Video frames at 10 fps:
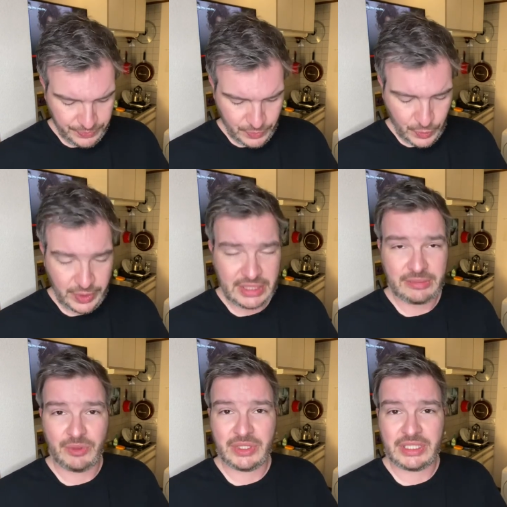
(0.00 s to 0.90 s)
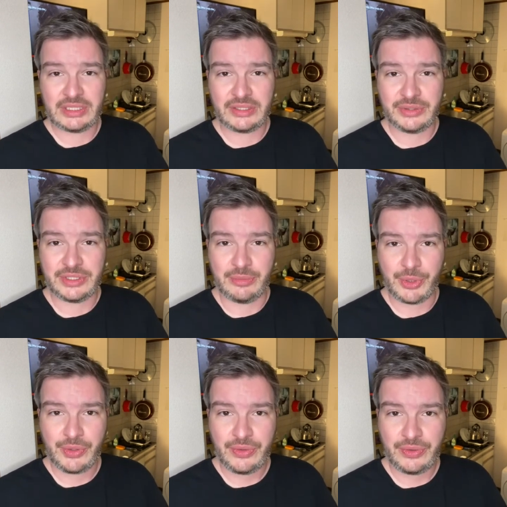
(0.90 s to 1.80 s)
quitting smoking is so
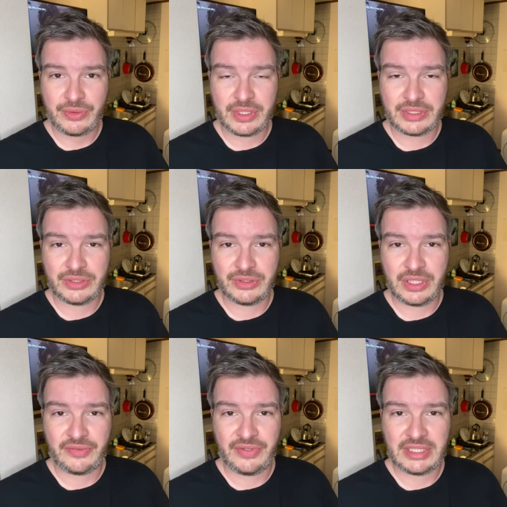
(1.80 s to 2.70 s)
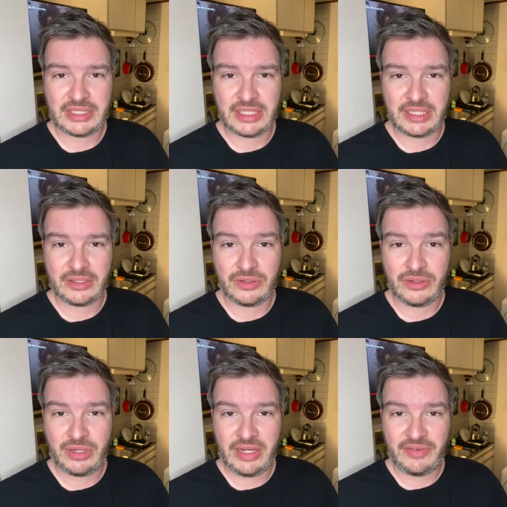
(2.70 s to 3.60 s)
similar because you're like facing
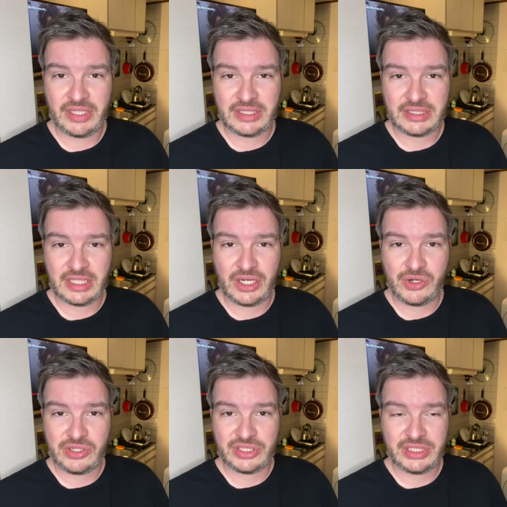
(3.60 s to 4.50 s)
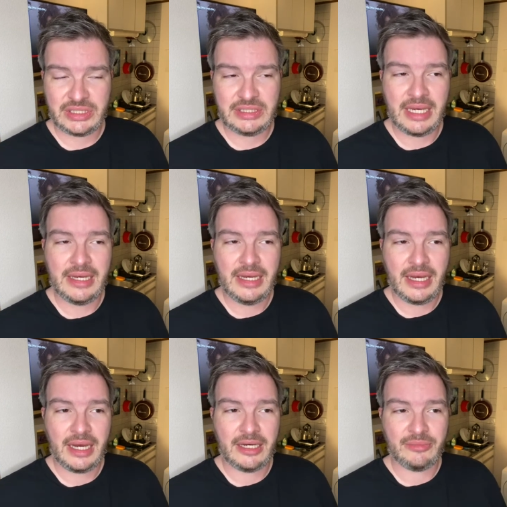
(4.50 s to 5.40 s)
cravings and urges,
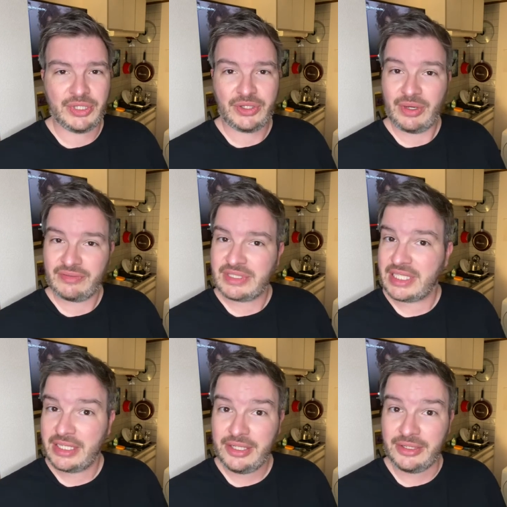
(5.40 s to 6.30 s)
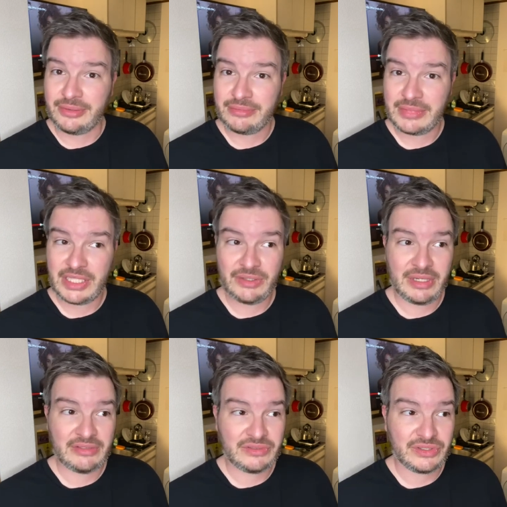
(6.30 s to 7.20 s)
um, but you have to say no and you
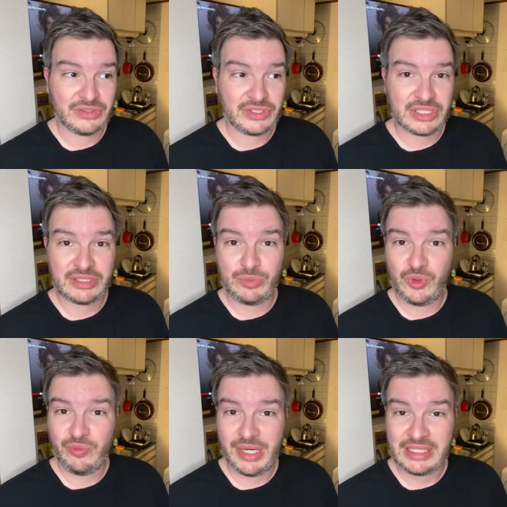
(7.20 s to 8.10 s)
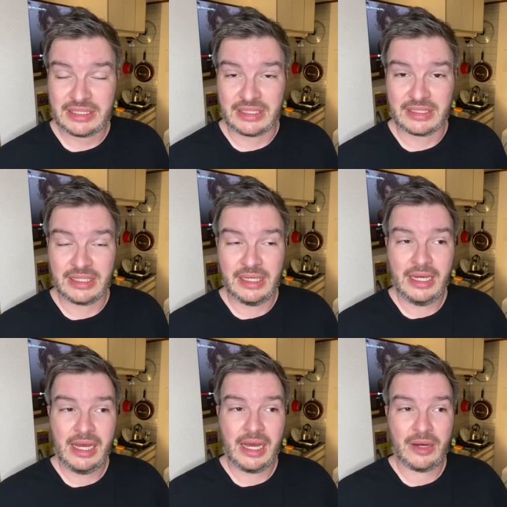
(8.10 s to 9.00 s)
have to just move past it
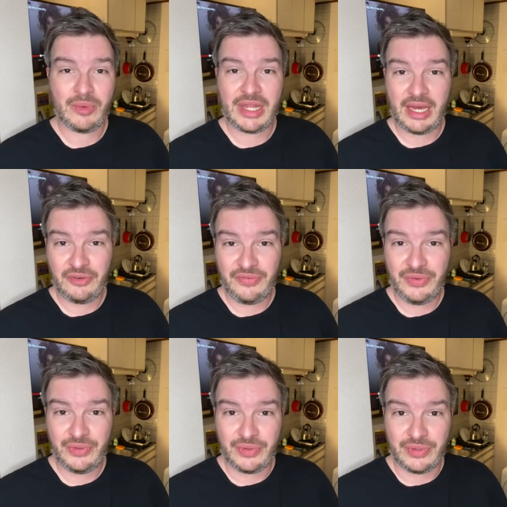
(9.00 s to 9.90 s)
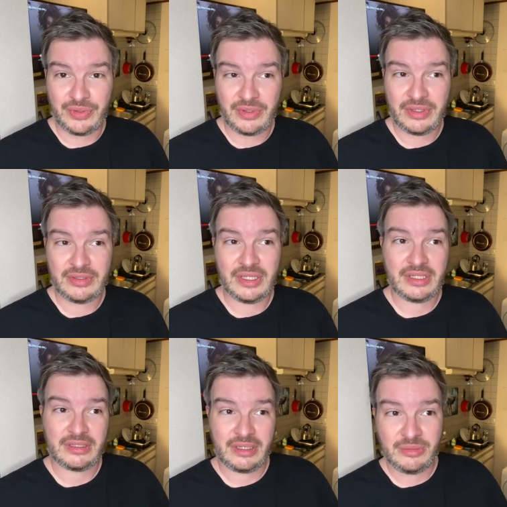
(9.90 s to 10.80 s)
without food, and that
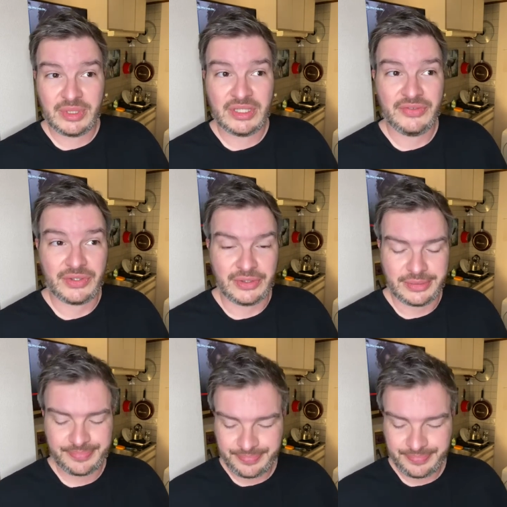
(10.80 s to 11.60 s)
can be difficult.